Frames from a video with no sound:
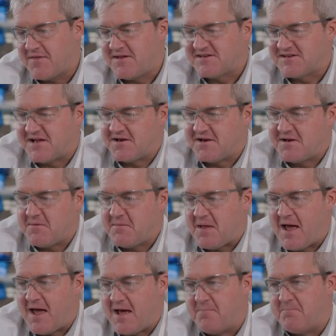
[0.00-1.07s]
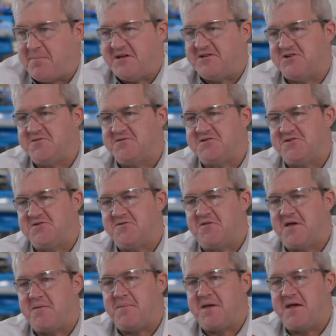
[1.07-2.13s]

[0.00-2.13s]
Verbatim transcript: Now this can um, be due to there